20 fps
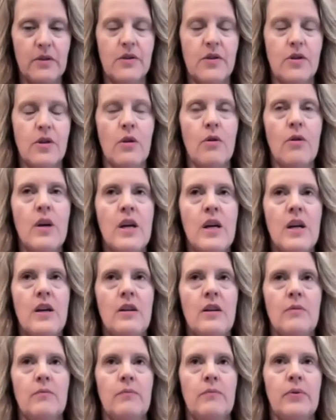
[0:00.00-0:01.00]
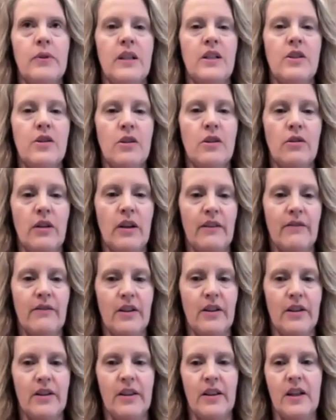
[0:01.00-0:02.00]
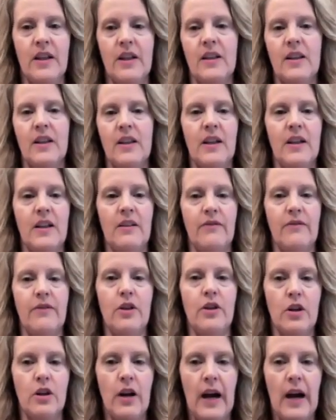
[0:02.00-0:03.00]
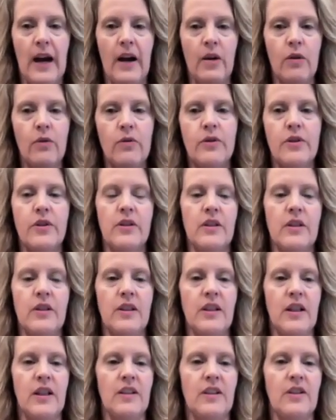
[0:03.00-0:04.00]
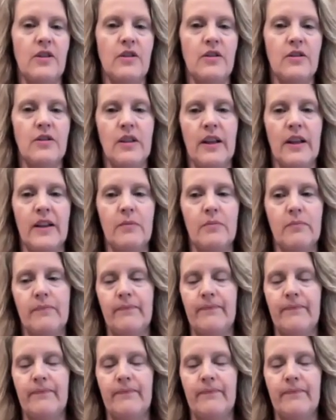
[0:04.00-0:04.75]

So please don't ever think that if you're out, that you're like,